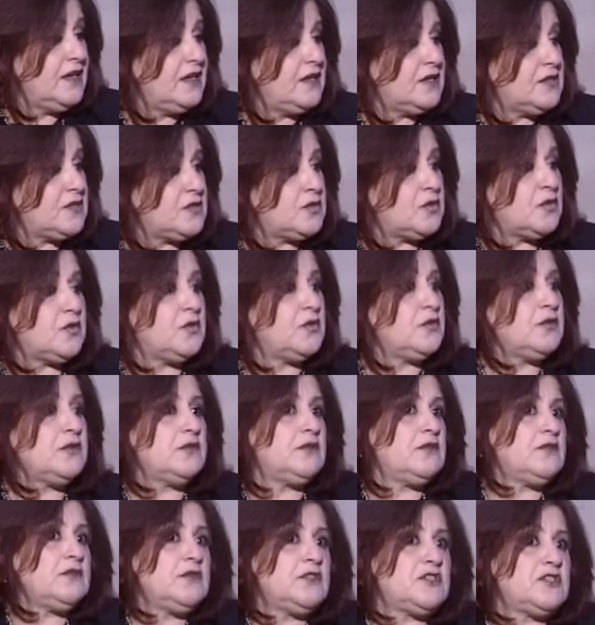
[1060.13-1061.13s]

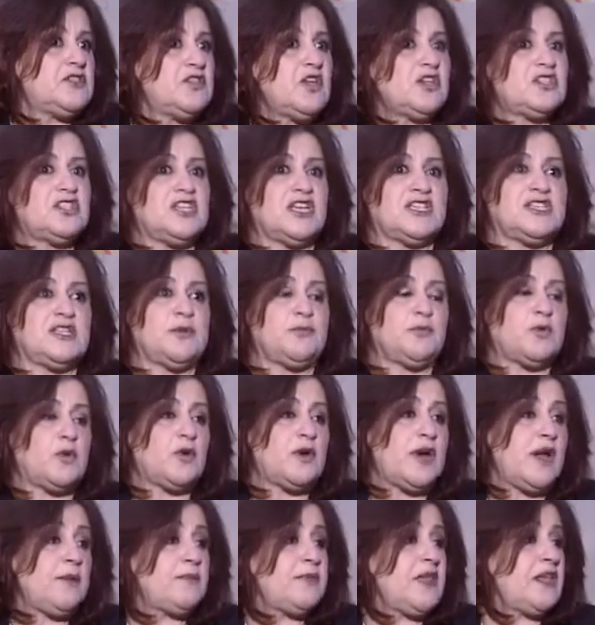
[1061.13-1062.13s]
So it's not just a
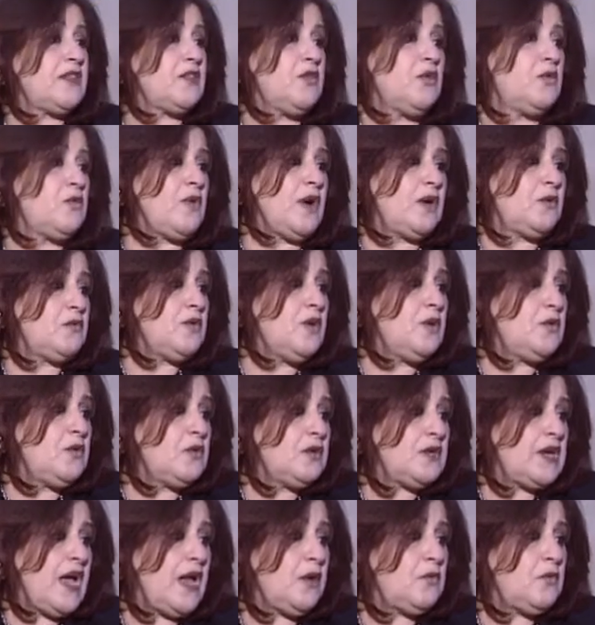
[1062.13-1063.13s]
program that no one
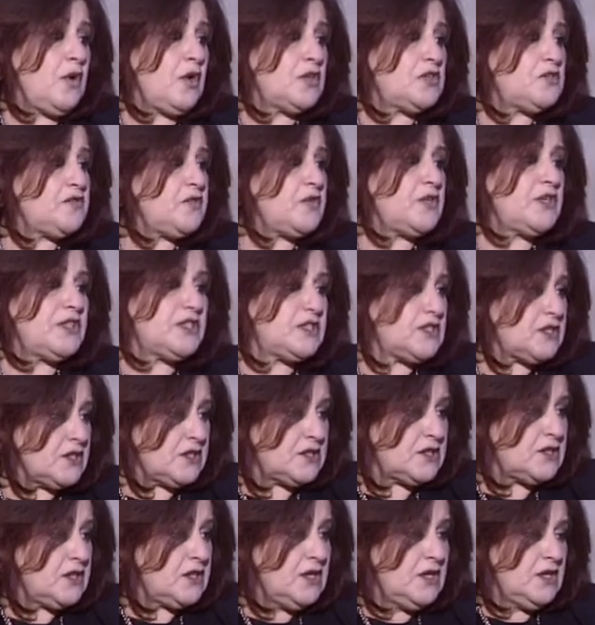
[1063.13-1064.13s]
can watch, for
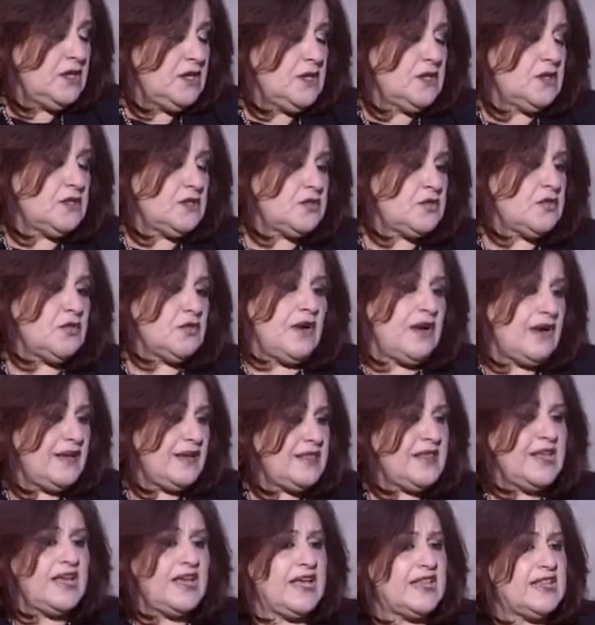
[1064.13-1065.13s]
instance. So I
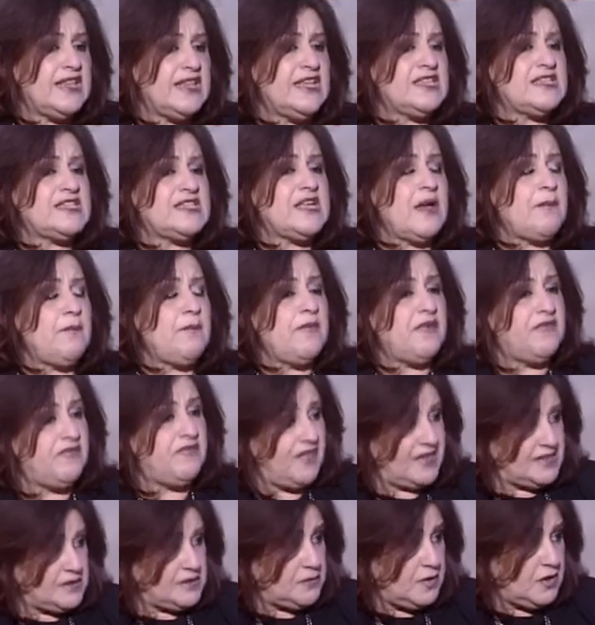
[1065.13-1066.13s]
think it needs some
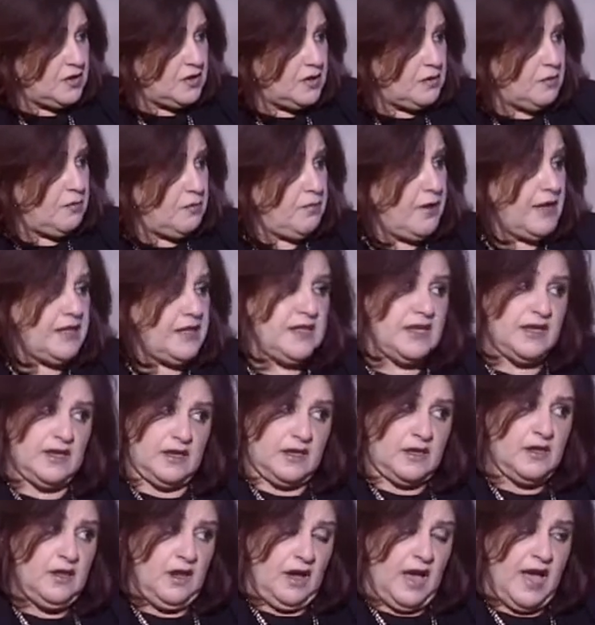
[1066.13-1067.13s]
investment, but
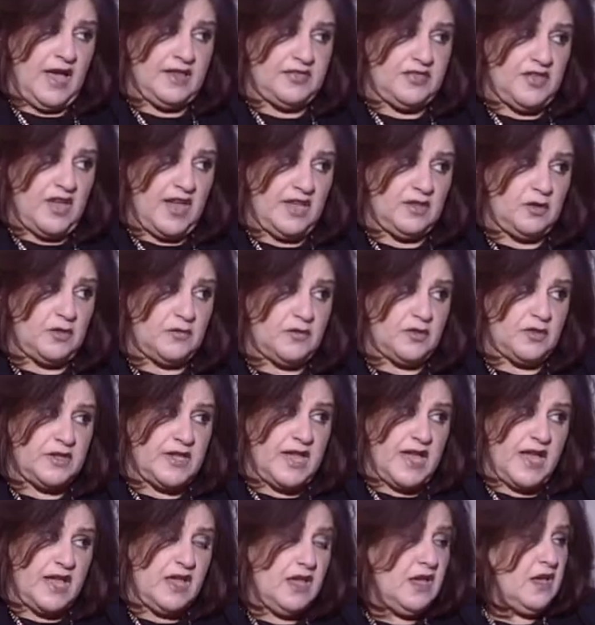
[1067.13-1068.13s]
at the end of the
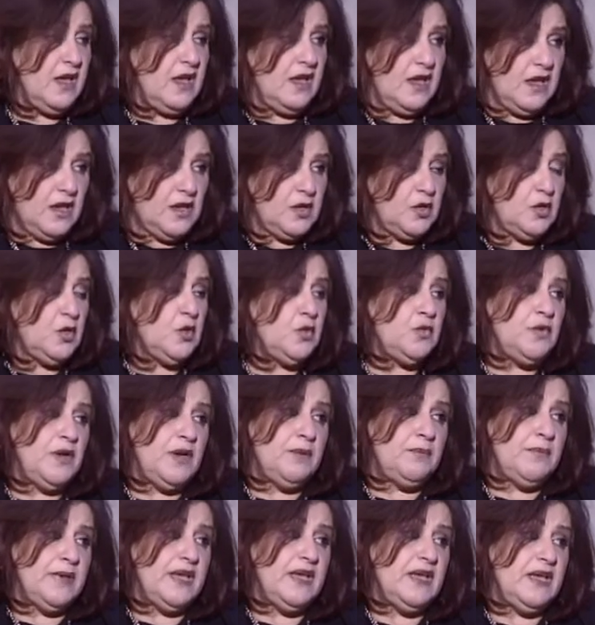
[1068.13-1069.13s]
day, you
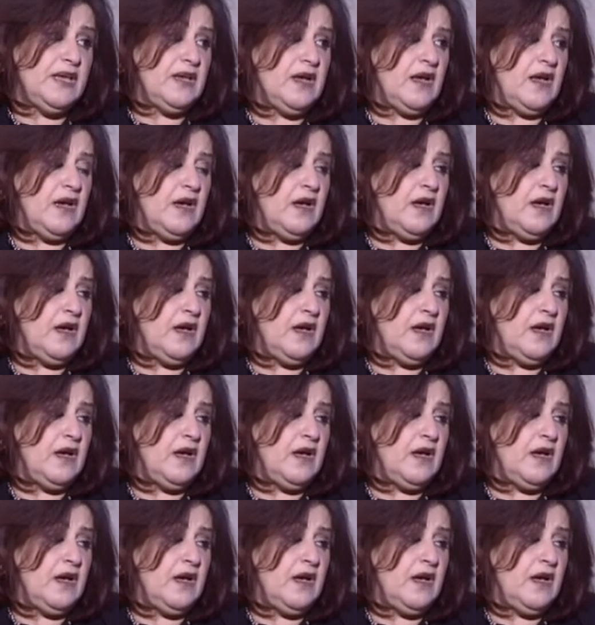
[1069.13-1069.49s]
will be